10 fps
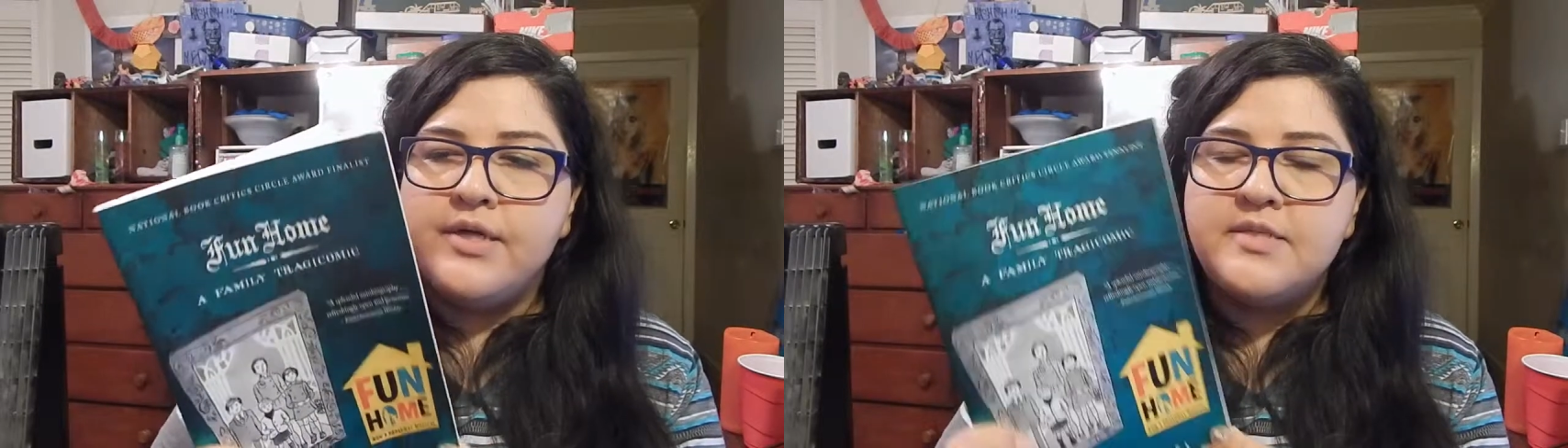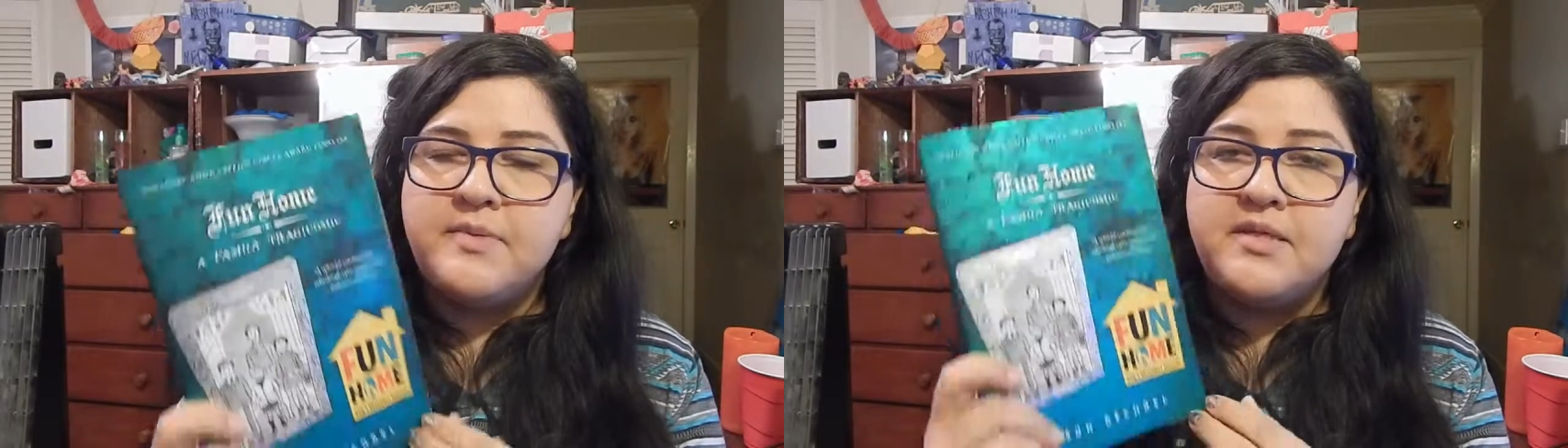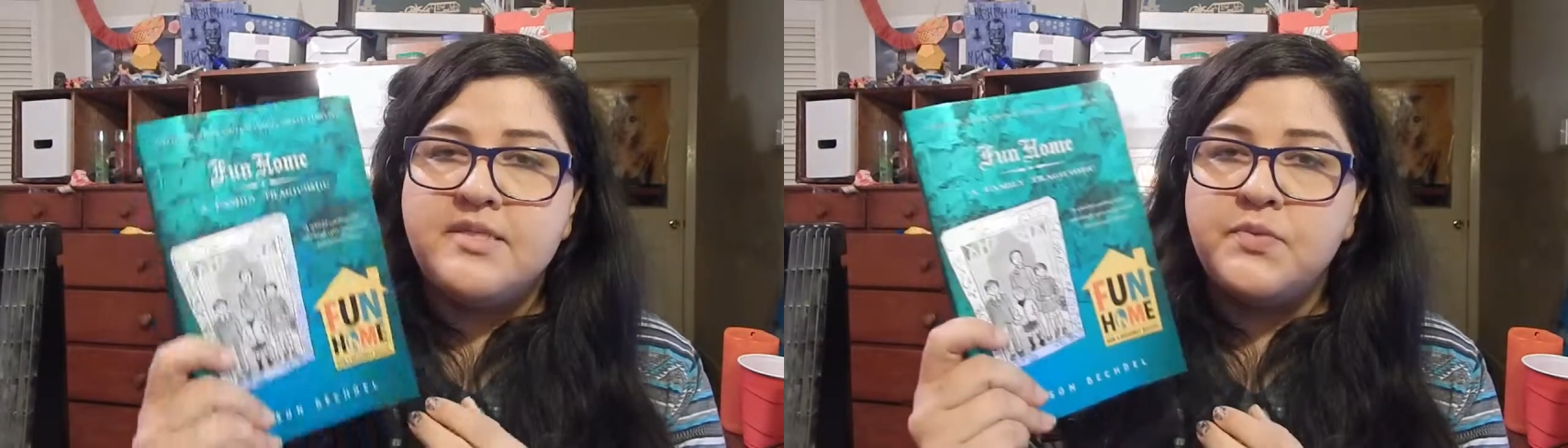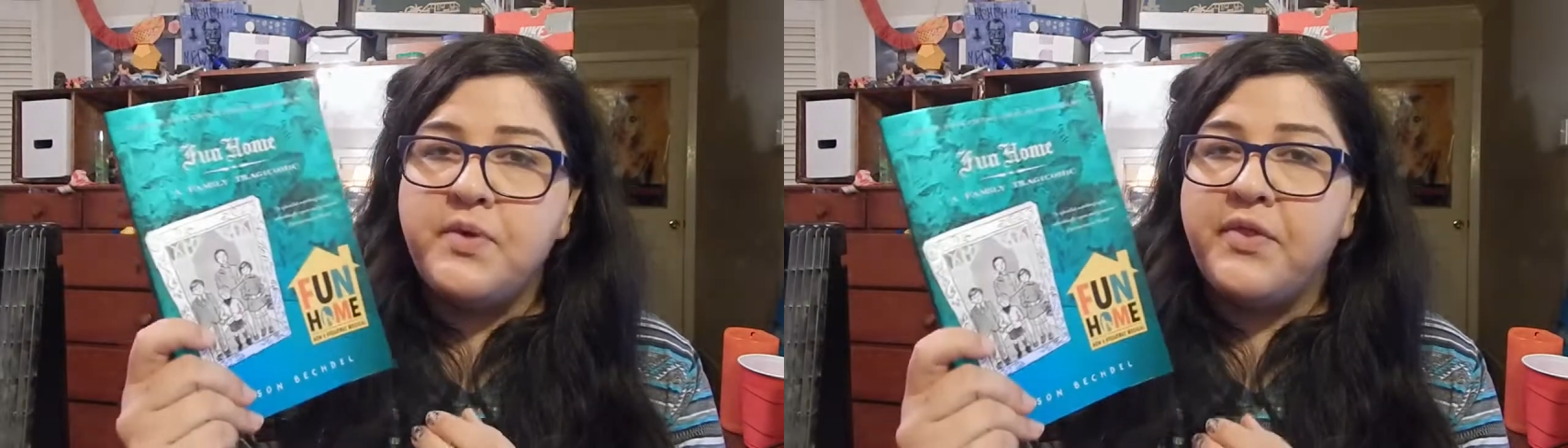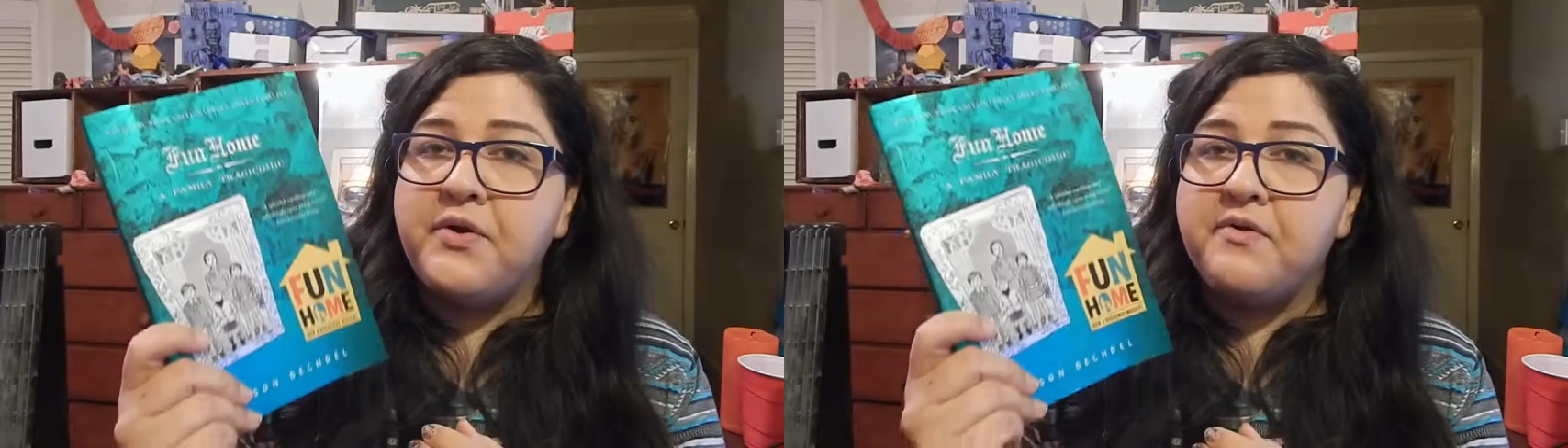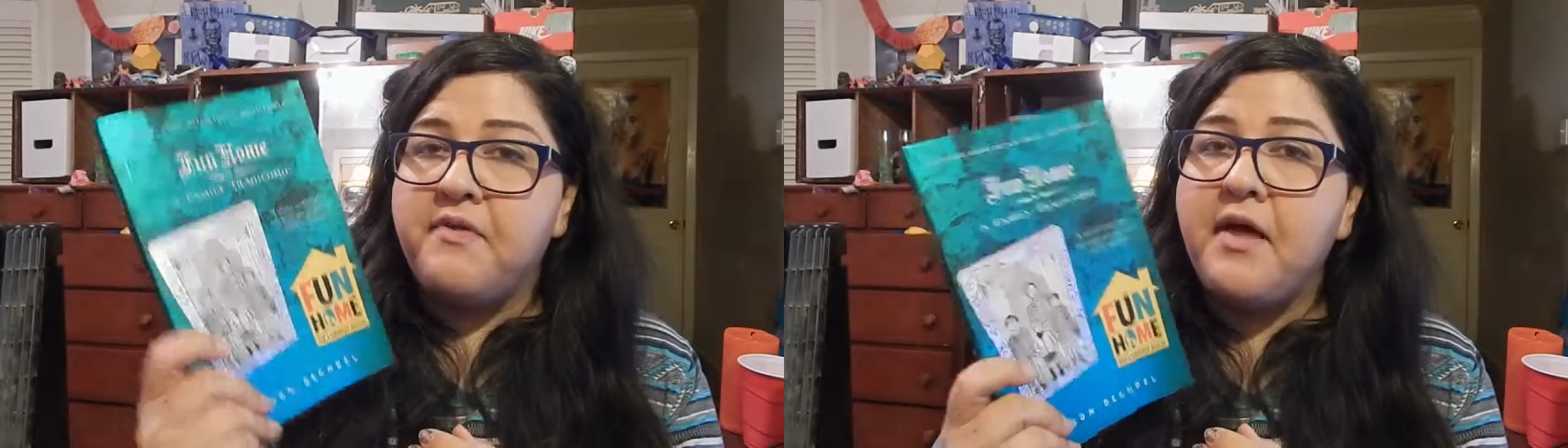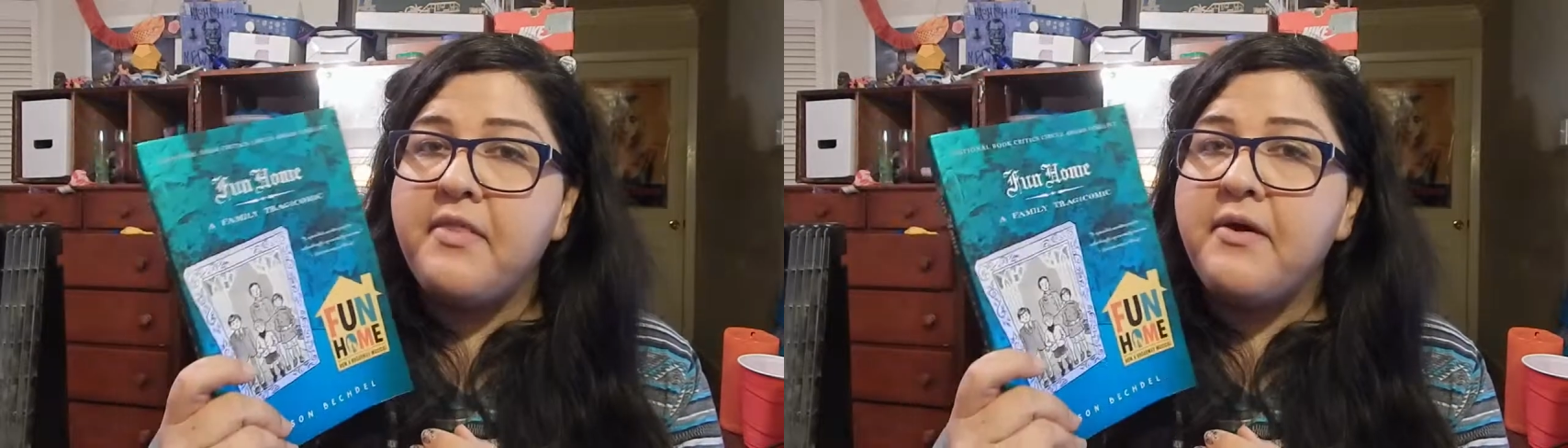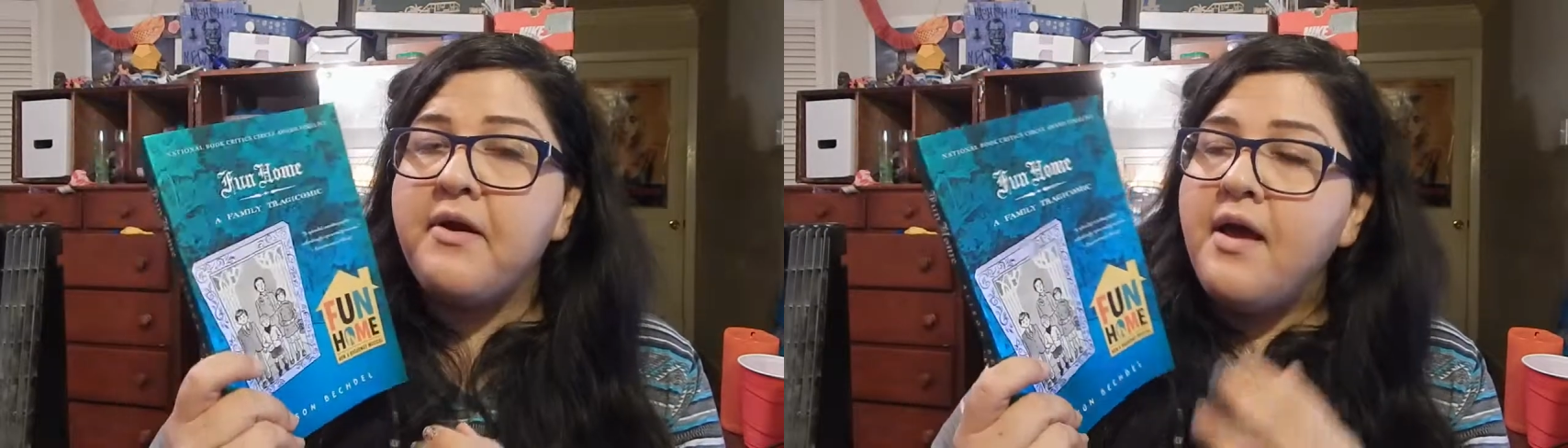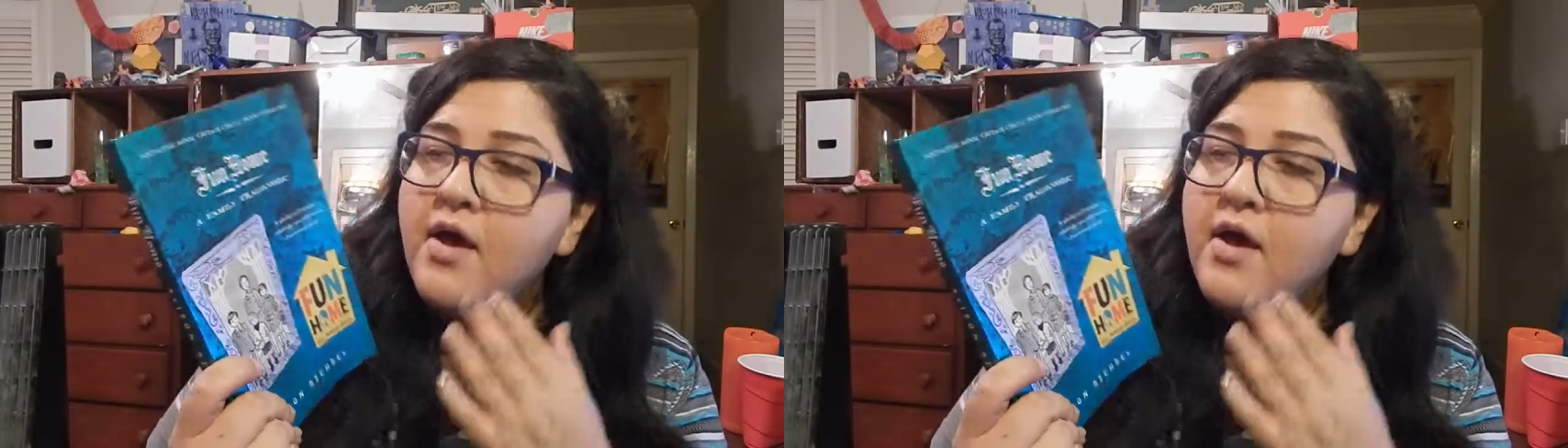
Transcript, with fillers: experiences with her father,